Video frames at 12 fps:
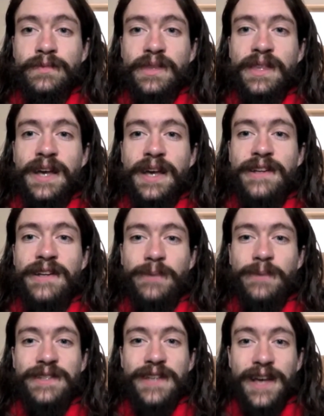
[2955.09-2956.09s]
that is
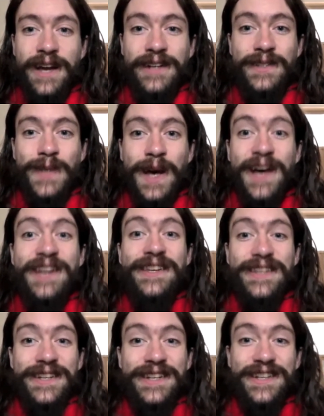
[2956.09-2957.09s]
what
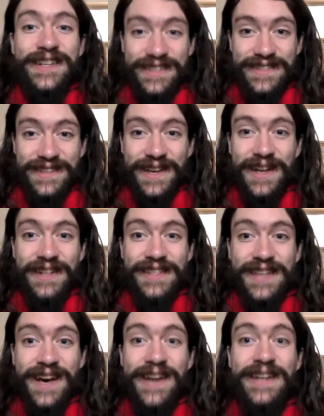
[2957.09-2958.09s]
anxiety is.
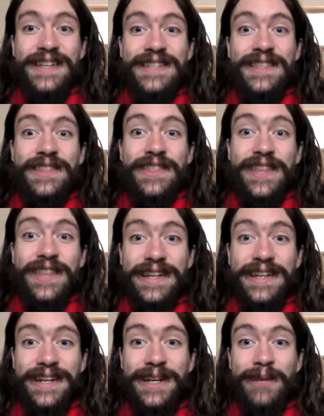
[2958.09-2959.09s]
Anxiety is
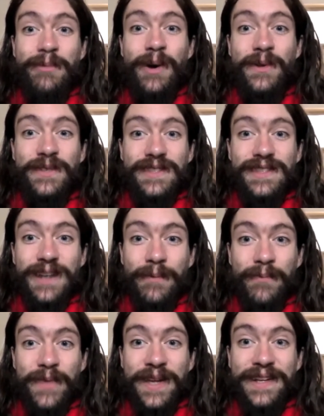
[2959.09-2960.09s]
thinking about
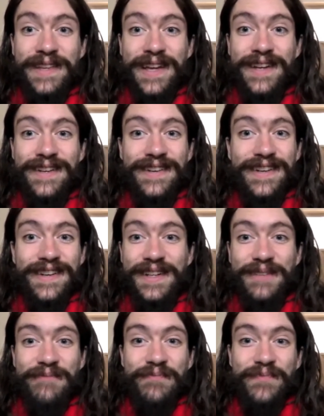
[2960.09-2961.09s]
something that,
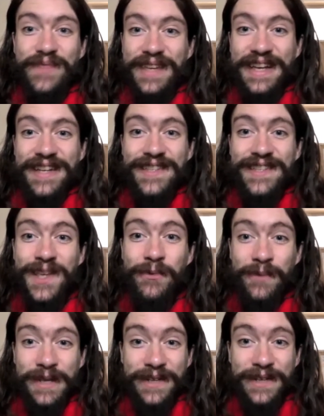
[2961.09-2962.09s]
is it
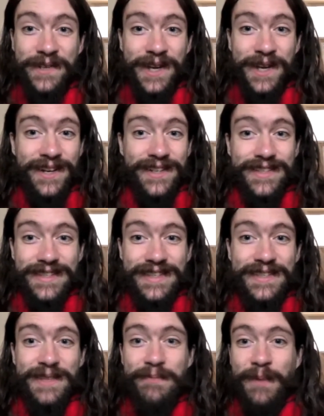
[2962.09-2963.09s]
real, guys?
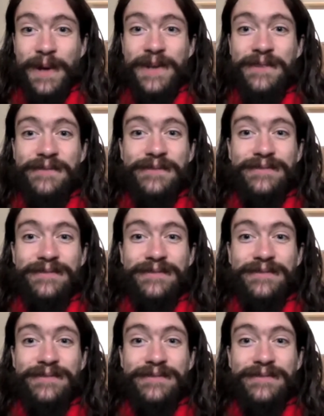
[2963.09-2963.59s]
Is it part of?